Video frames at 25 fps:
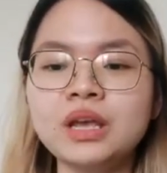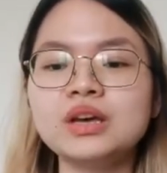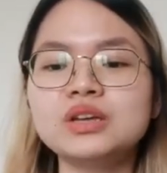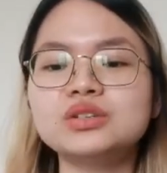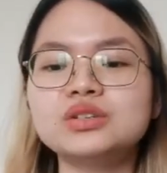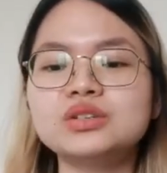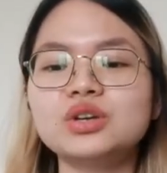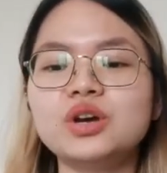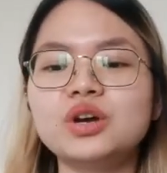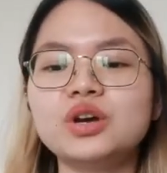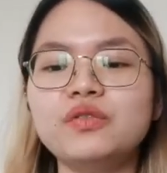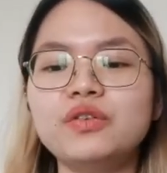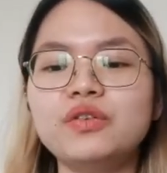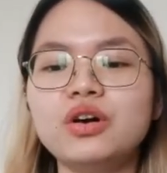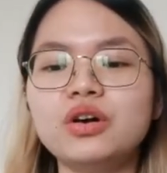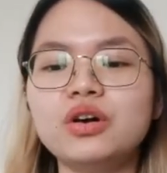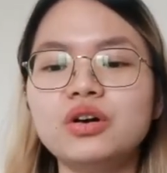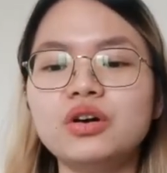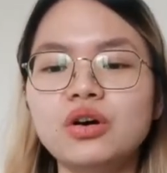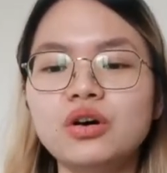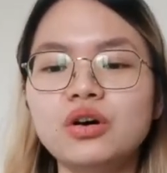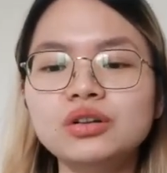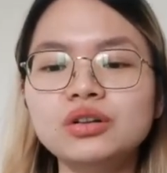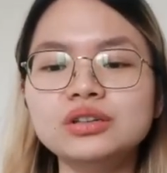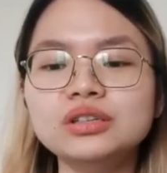So if your
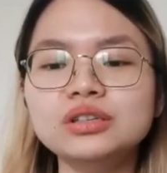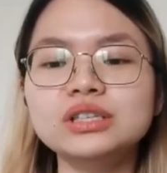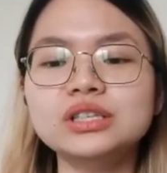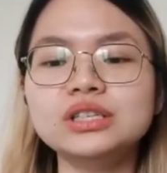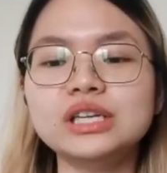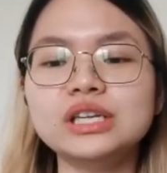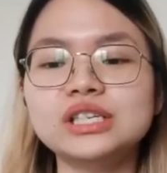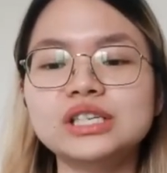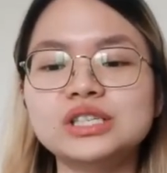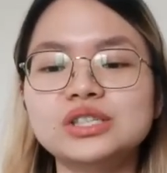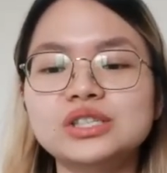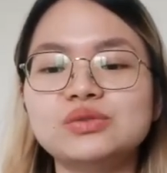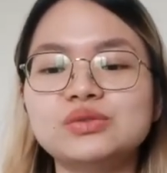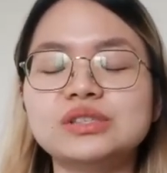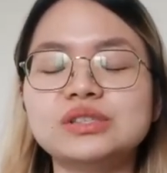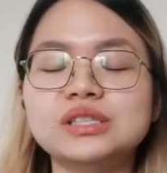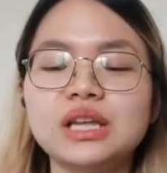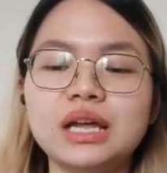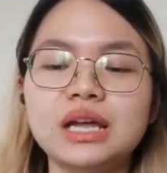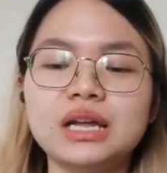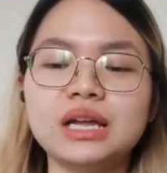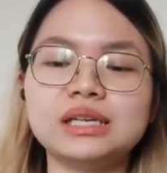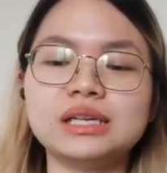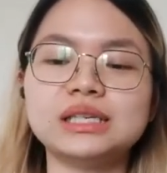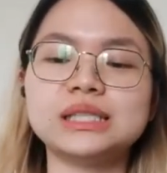goal is to
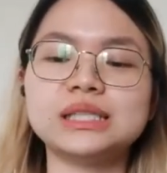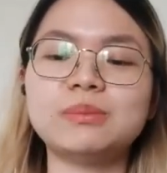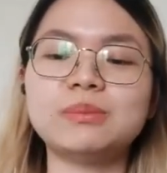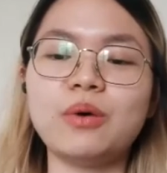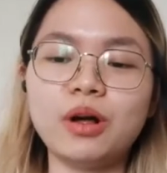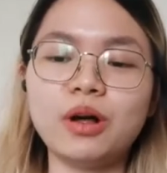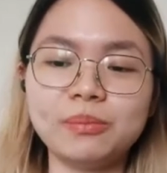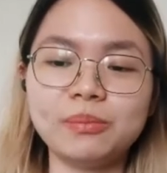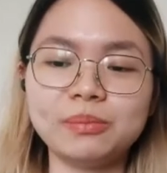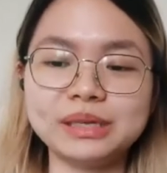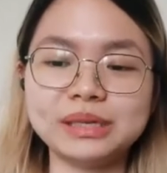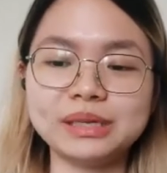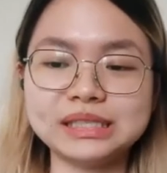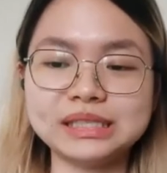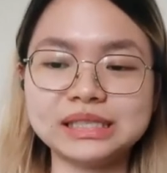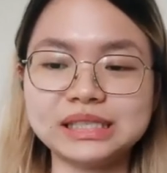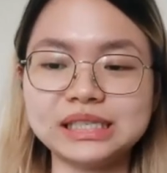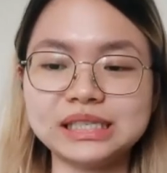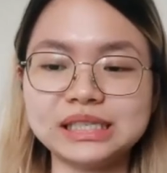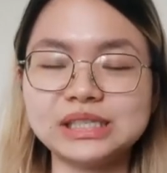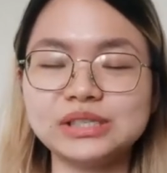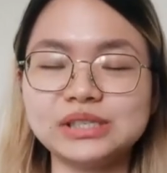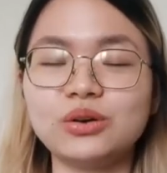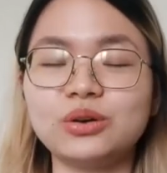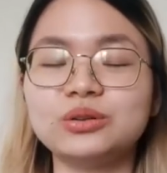start a small
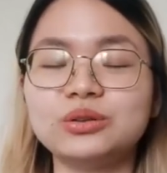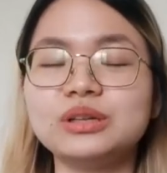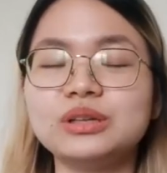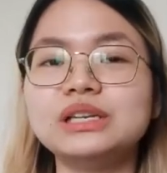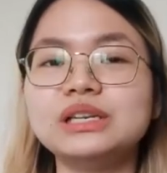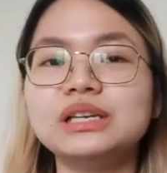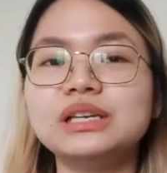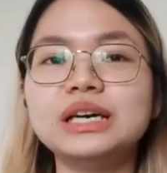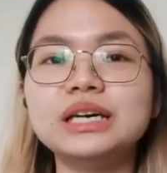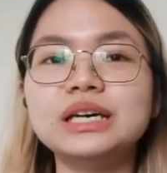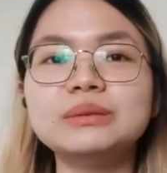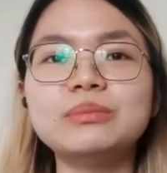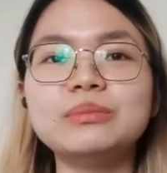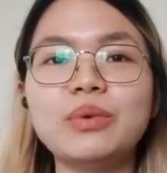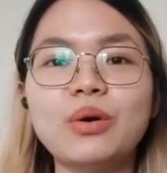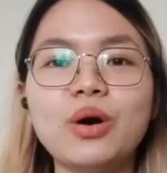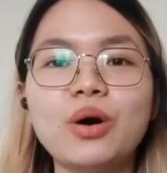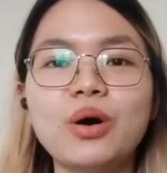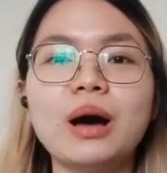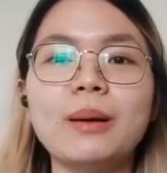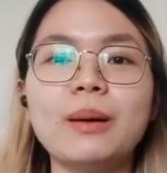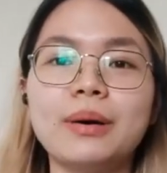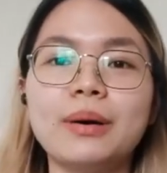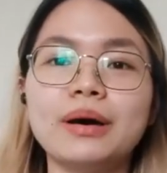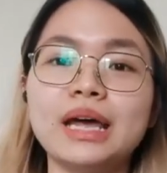business or to learn
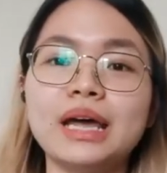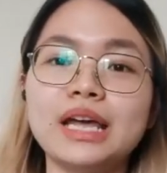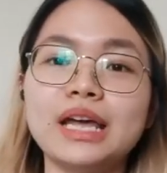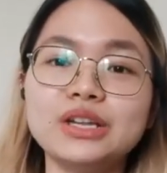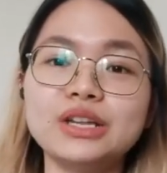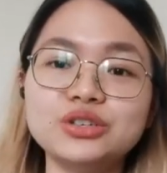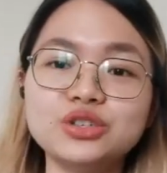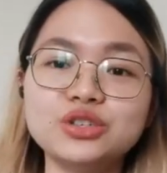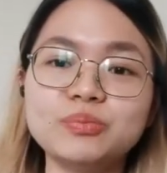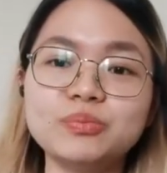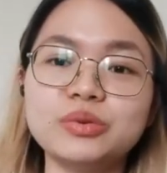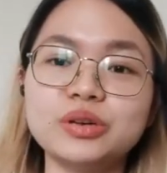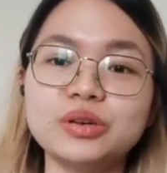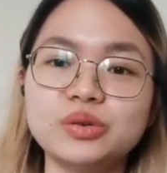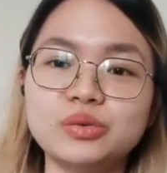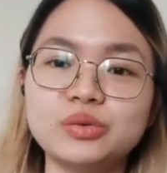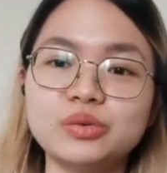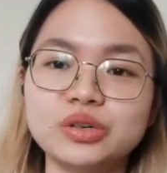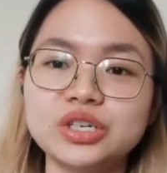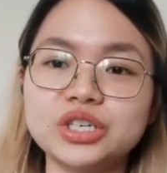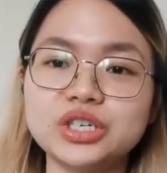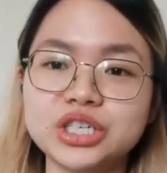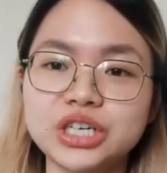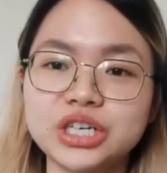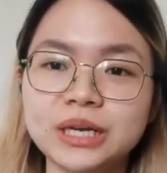more about
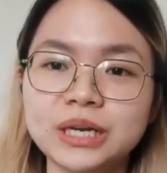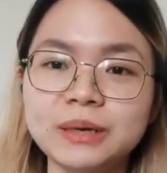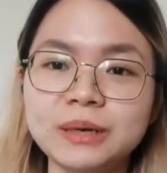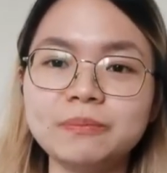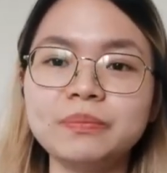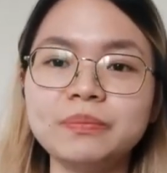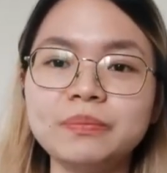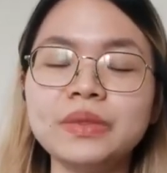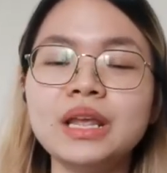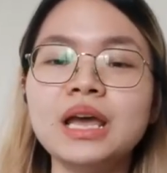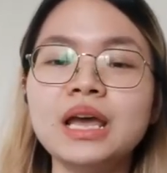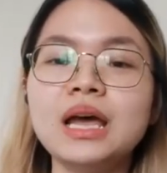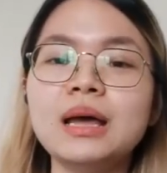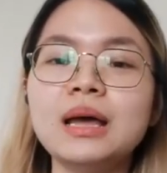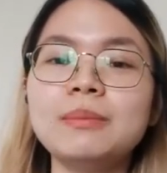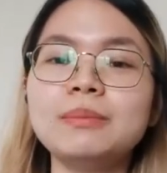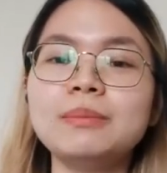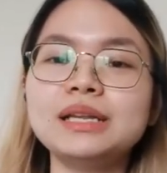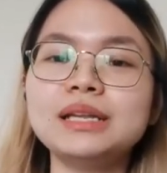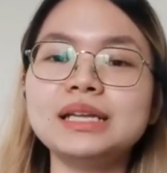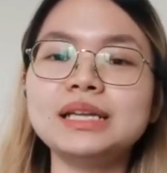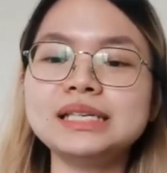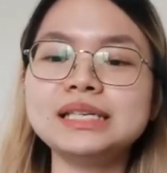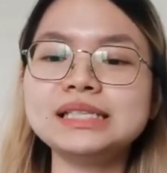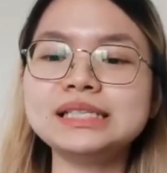entrepreneurship,
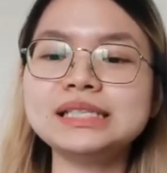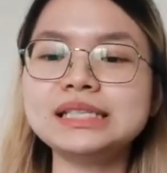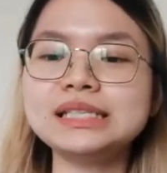please,